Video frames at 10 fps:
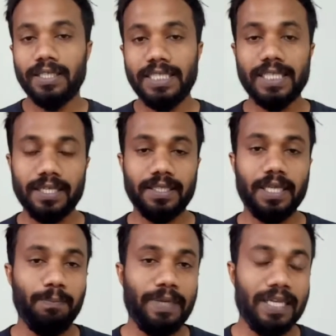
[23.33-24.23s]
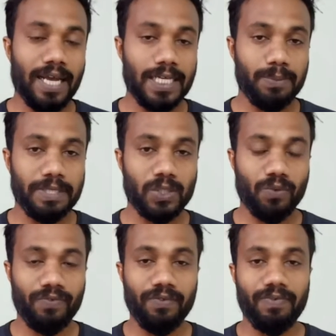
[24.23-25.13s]
These are the three main aspects
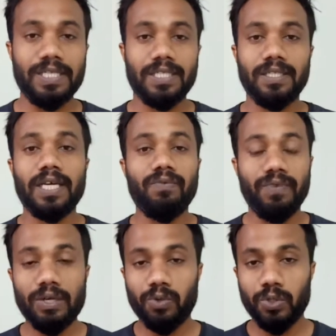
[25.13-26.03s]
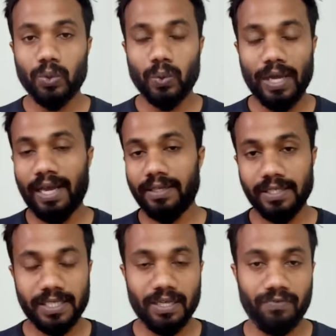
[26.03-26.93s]
of inflation that we are going to
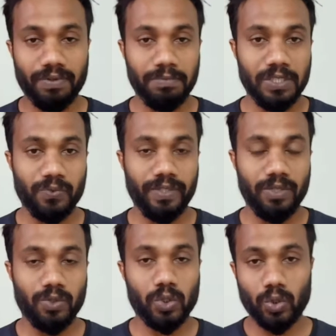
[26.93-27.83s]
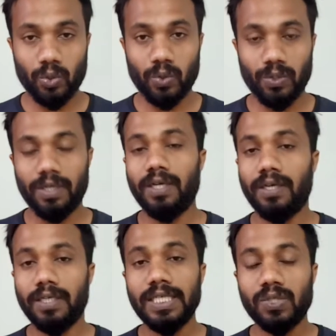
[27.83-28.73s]
understand from this video. So
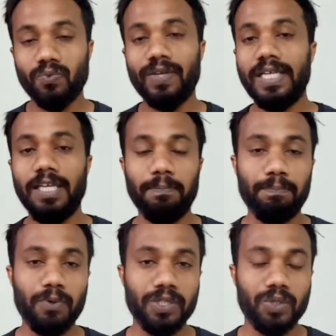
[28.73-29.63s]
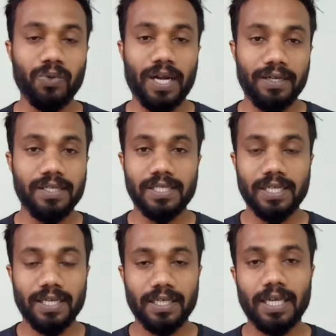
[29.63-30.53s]
it's very important to
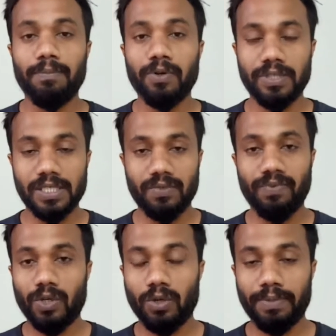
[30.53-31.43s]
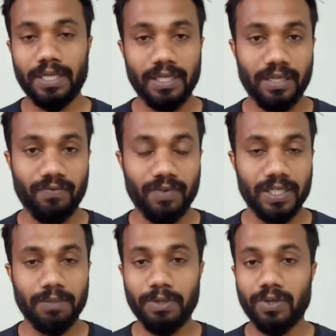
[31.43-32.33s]
understand about this phenomenon
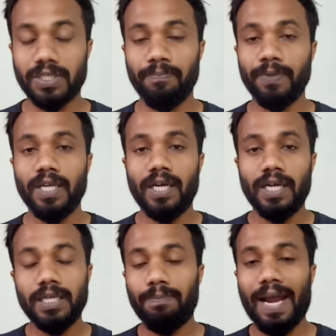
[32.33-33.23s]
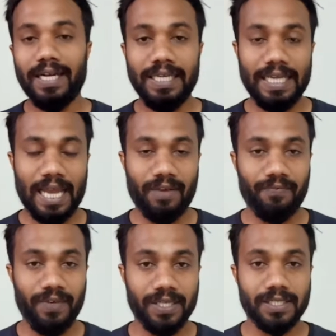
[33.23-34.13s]
inflation because it badly
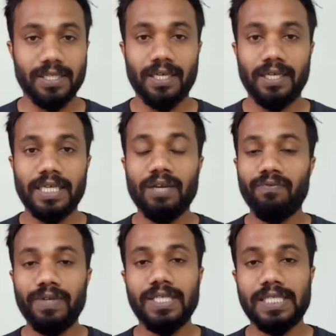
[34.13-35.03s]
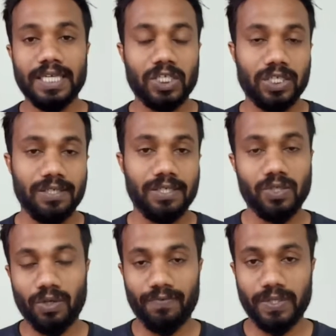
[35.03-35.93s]
affects every
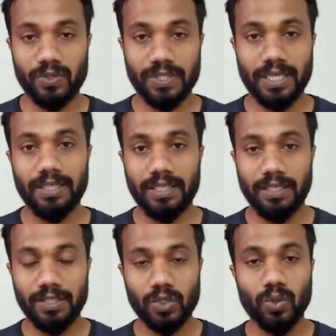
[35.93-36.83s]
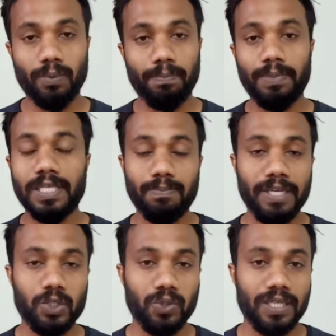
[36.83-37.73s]
sections of a society. So please
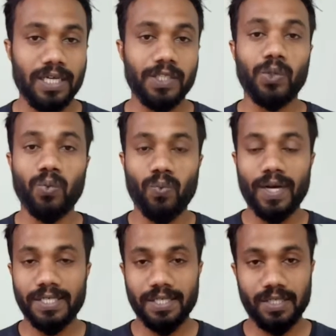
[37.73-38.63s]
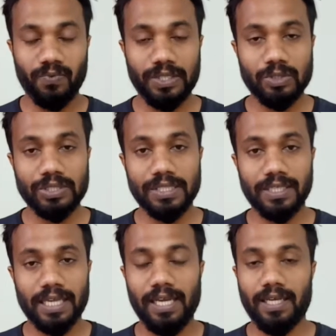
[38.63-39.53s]
make sure that you watch this video till
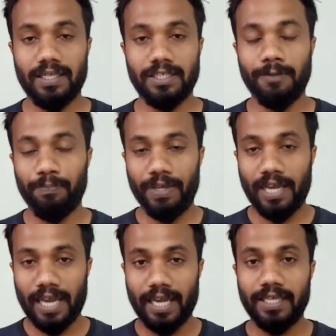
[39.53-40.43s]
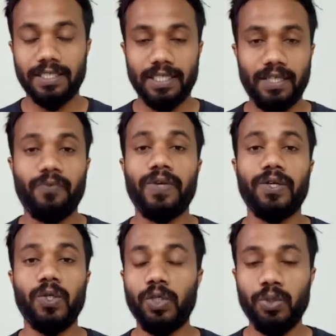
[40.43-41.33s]
the end. And if you
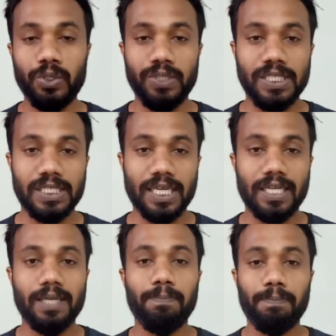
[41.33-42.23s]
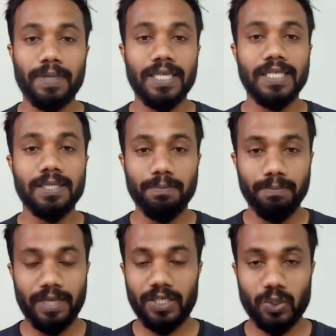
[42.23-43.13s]
are new to this channel, please
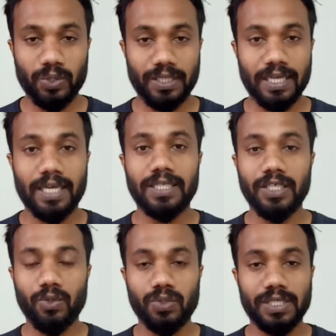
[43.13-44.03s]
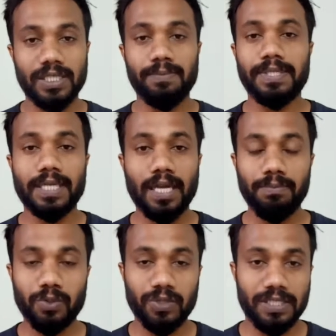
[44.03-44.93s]
make sure that you
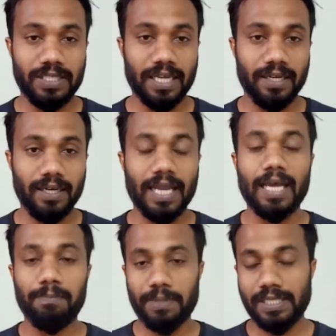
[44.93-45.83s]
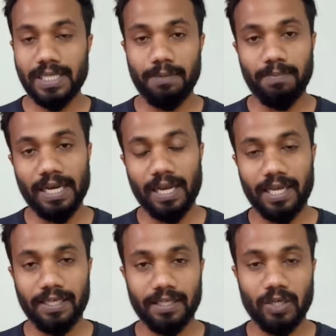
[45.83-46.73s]
subscribe to this channel and press that bell
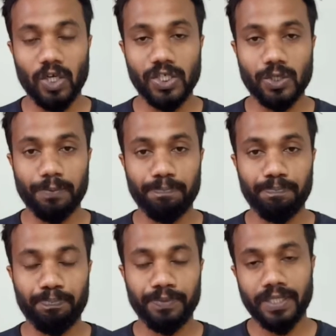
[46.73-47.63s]
icon also.